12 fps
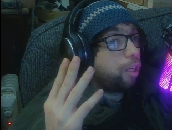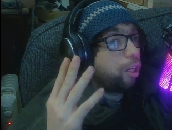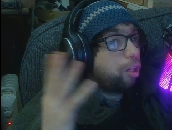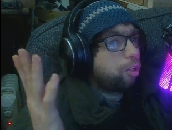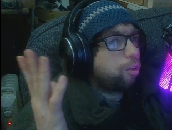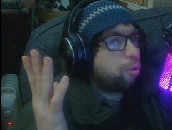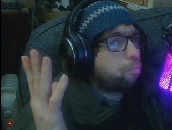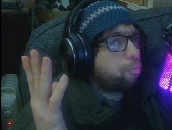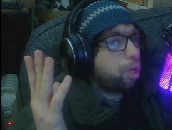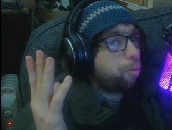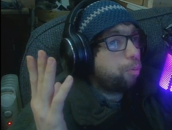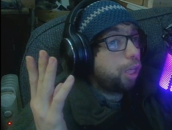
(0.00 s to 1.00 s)
I, I,
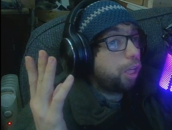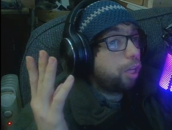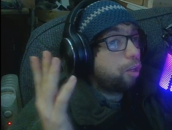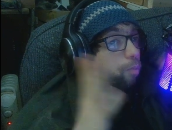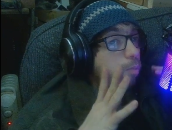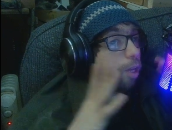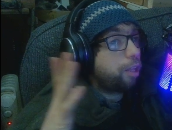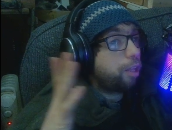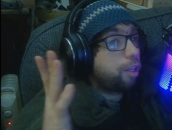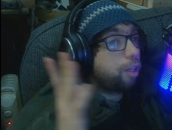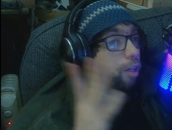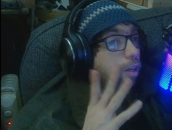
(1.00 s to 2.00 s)
might be, but I
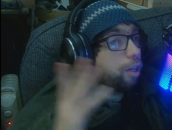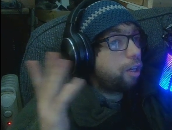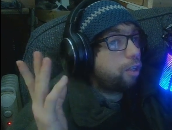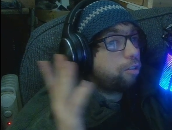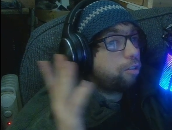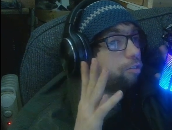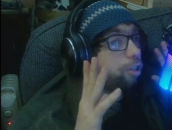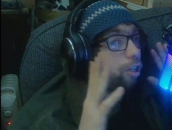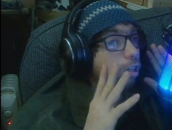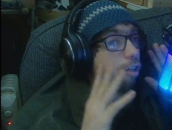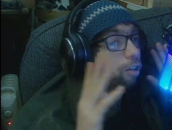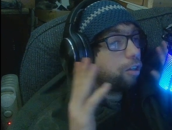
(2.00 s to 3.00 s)
think it's
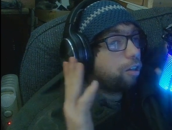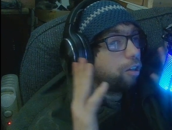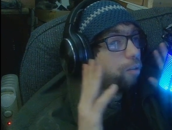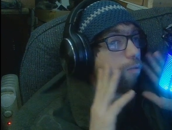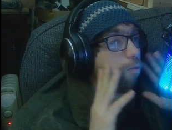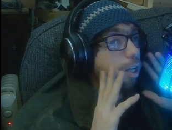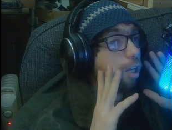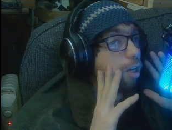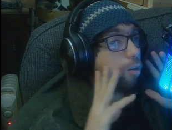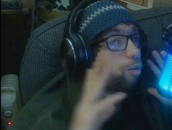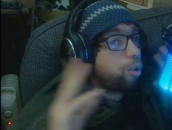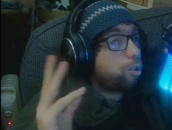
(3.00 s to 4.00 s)
the
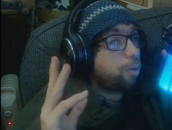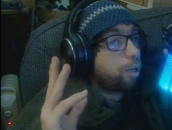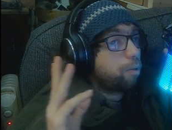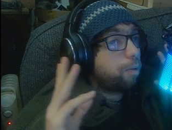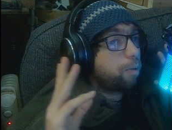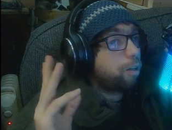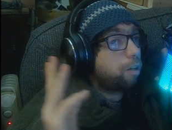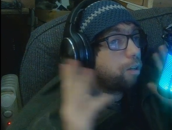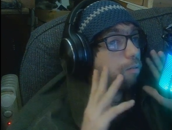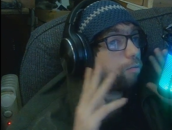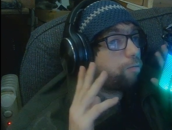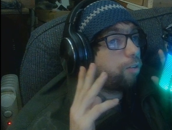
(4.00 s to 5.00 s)
video is making my
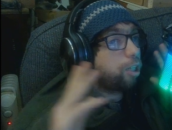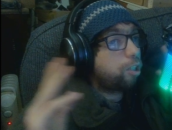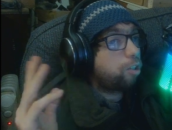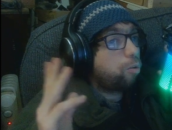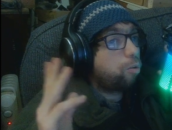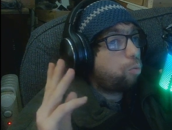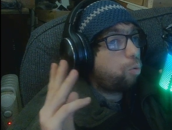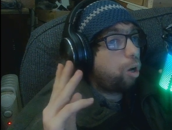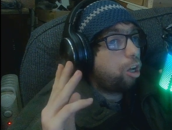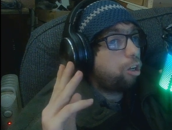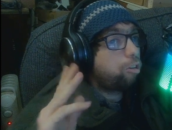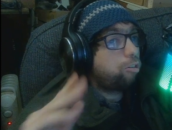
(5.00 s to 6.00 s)
face go
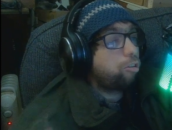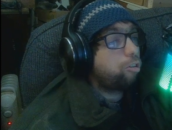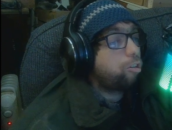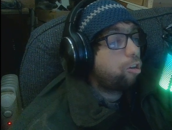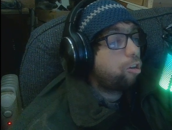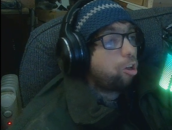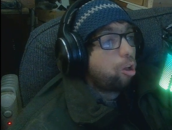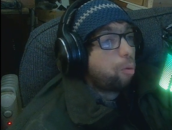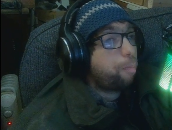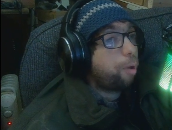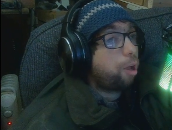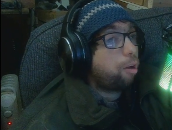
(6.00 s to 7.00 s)
wide,
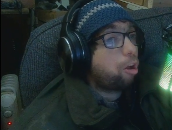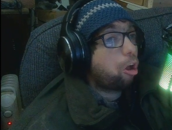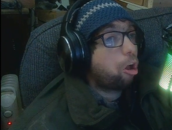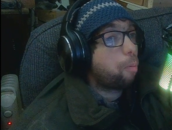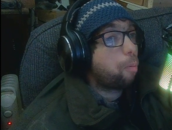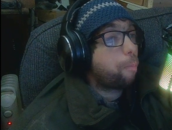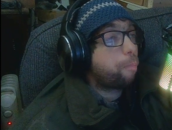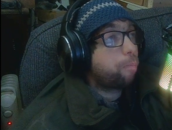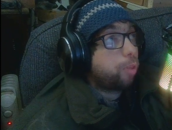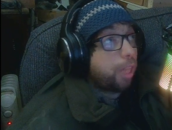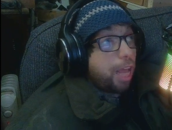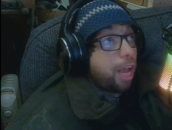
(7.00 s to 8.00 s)
but um,
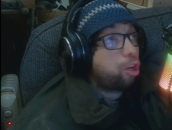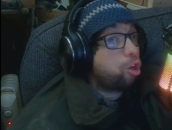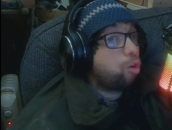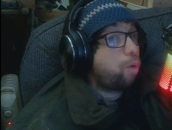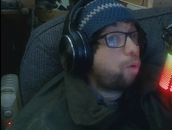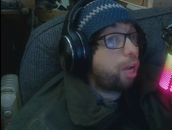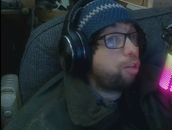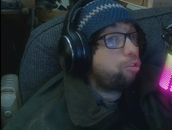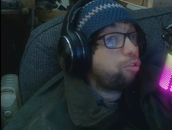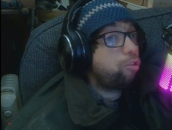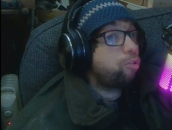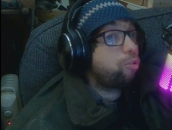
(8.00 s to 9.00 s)
they had to go wide
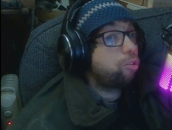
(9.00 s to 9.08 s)
too.